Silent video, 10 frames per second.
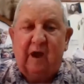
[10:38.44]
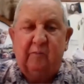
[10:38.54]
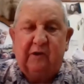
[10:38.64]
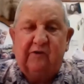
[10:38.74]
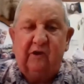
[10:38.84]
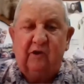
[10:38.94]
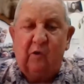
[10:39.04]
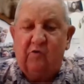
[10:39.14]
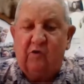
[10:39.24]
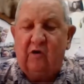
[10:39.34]
I put
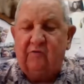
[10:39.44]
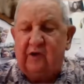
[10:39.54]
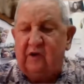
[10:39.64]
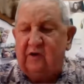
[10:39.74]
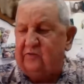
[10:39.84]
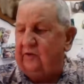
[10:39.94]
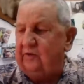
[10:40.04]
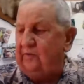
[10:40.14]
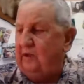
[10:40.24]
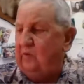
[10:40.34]
little crawfish,
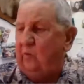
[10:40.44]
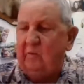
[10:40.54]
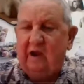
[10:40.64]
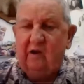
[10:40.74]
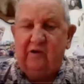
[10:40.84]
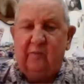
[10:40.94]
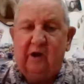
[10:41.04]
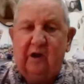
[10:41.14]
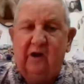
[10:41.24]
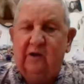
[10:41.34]
we make a
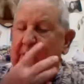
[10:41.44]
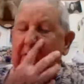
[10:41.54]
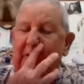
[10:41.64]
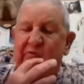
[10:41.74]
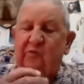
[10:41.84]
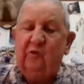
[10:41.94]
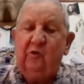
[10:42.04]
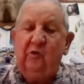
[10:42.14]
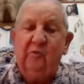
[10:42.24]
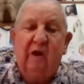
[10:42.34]
debug,
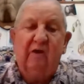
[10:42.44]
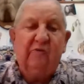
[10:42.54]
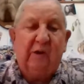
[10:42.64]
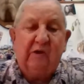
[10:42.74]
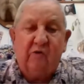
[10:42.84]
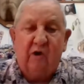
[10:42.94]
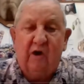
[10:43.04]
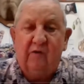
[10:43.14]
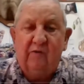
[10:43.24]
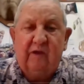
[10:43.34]
zoom, speed
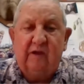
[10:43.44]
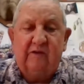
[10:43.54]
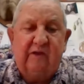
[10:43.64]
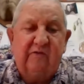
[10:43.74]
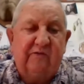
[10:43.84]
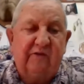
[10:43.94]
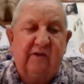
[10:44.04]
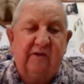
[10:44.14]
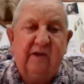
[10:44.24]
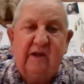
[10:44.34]
crawl.
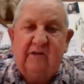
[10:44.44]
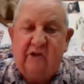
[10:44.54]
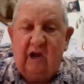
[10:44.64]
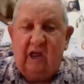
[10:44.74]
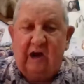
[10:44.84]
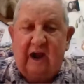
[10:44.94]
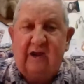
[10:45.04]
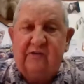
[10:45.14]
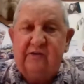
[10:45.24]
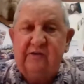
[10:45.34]
It's got a lot of
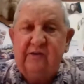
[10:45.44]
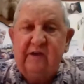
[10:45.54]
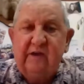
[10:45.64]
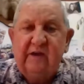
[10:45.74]
action.